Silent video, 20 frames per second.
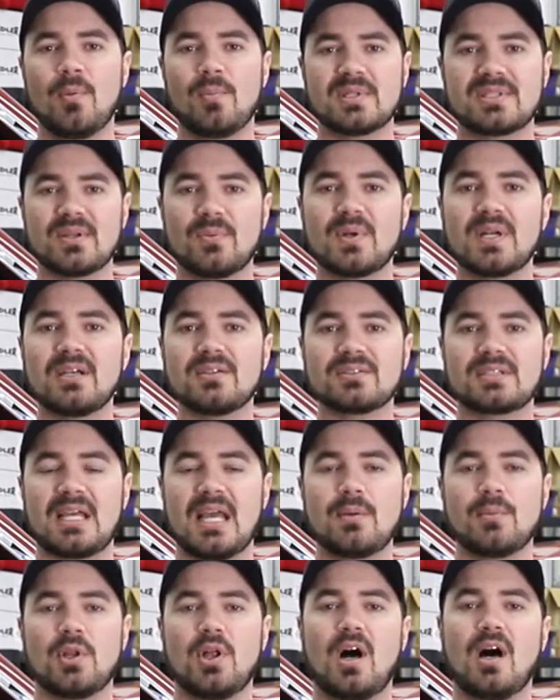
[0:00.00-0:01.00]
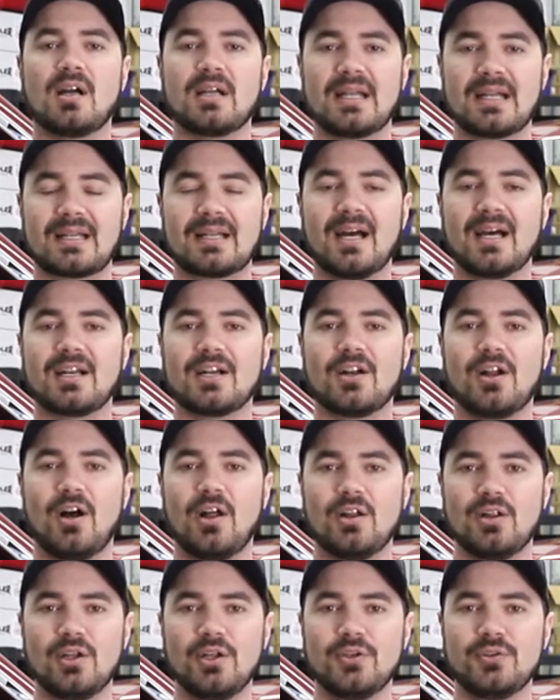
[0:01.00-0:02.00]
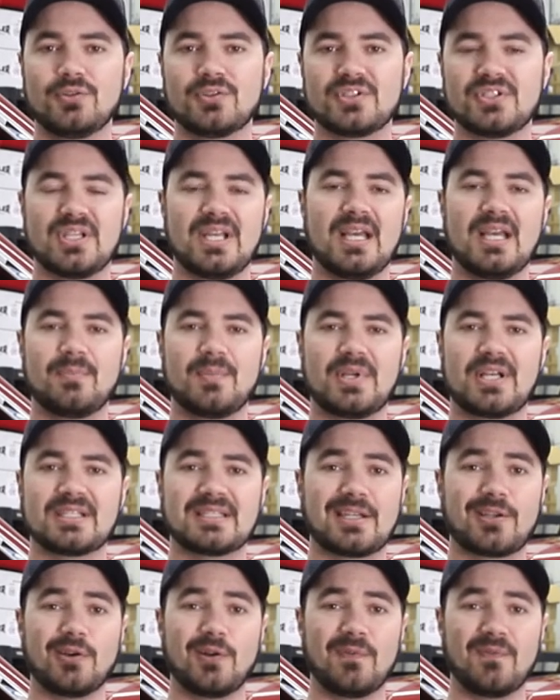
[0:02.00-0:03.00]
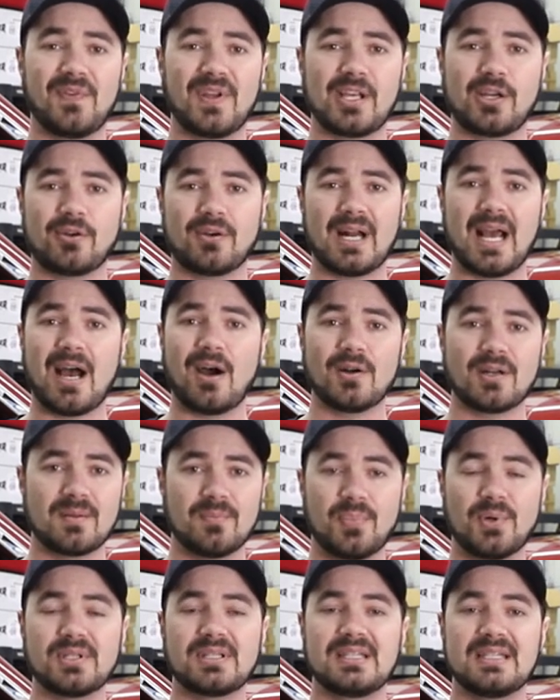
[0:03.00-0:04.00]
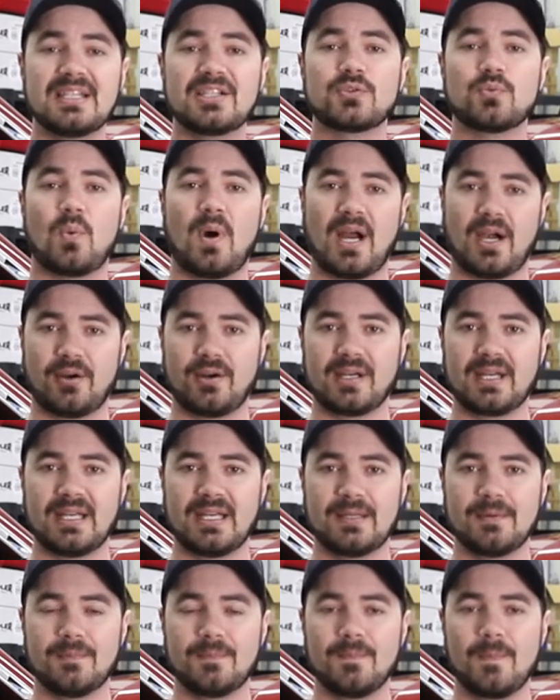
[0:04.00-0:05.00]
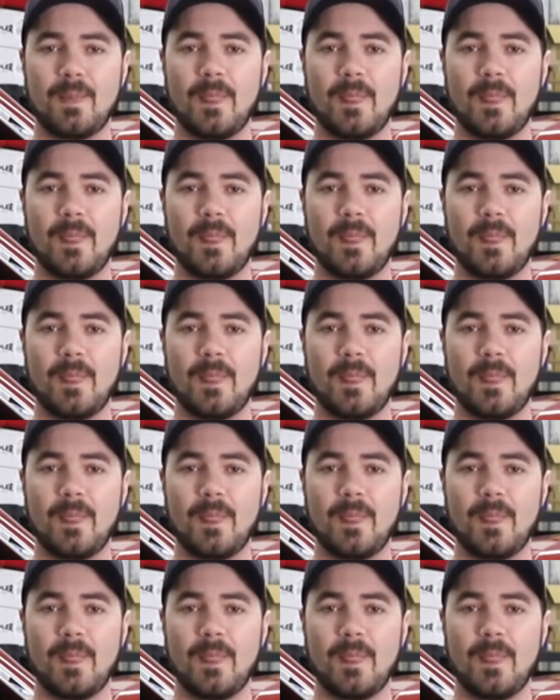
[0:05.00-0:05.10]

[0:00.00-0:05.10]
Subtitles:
but someone else came along and cut it all loose because they couldn't figure it out and put this wiring in.